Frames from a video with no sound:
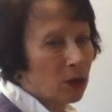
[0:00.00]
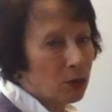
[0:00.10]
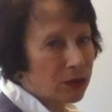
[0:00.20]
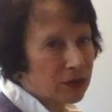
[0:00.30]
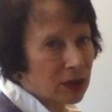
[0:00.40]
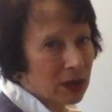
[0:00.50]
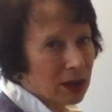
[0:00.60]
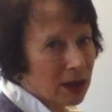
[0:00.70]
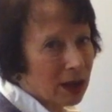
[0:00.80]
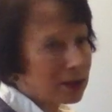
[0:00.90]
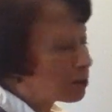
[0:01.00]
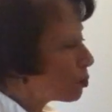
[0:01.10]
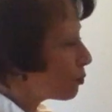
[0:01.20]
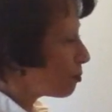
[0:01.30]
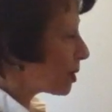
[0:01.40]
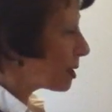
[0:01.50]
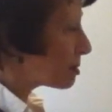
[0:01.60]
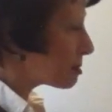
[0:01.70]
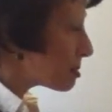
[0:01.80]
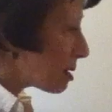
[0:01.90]
with other
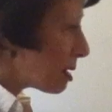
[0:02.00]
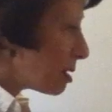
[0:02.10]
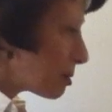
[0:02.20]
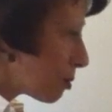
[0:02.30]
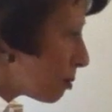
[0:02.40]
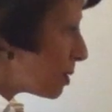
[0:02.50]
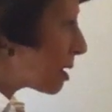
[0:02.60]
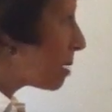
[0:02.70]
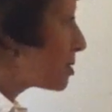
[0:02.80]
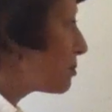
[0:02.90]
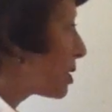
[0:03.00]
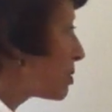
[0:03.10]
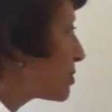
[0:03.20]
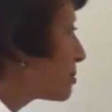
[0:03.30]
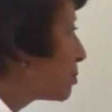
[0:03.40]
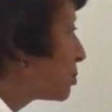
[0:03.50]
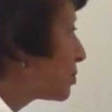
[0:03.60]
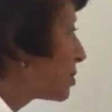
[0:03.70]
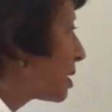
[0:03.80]
movements, and it all becomes very smooth